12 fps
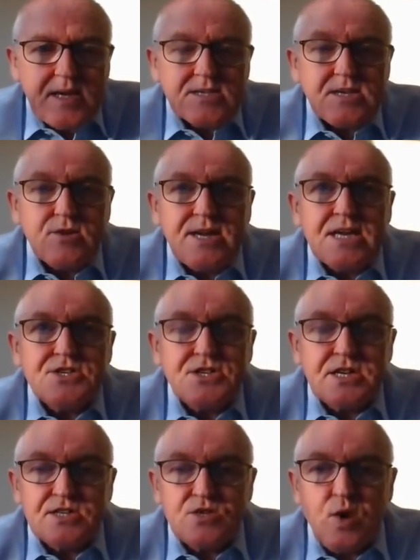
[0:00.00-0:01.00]
So
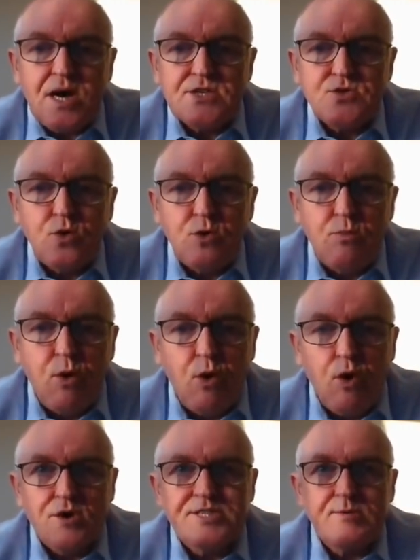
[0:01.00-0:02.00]
catching it twice or more.